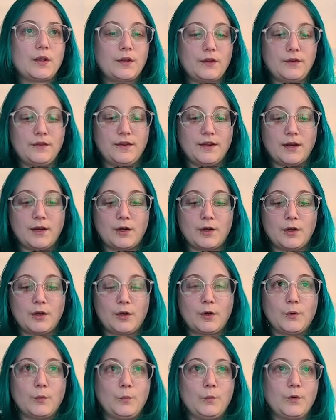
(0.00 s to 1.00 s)

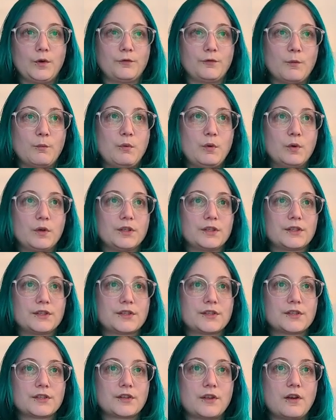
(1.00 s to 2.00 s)
there were
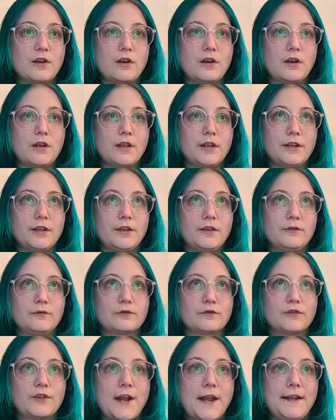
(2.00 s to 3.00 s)
reports on
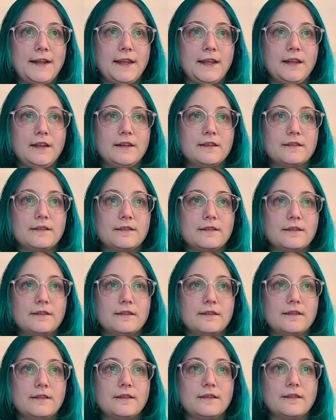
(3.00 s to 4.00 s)
Reddit
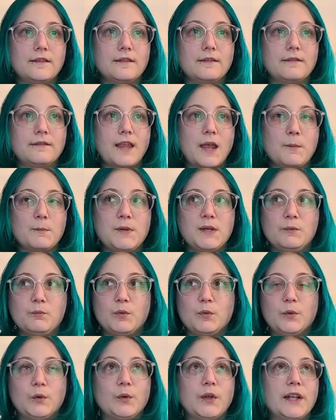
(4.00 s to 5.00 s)
that
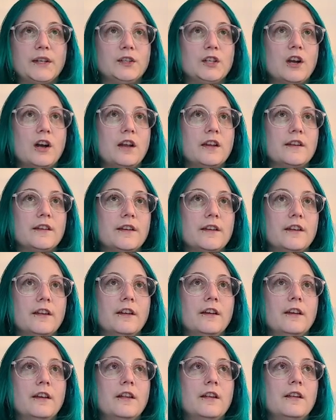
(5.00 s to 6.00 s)
people had
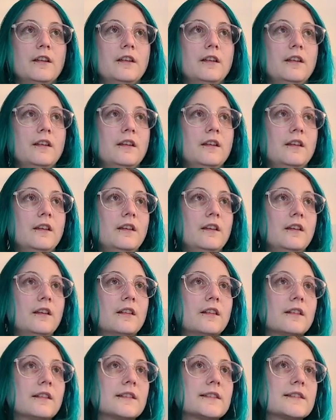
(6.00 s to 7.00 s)
gotten, let's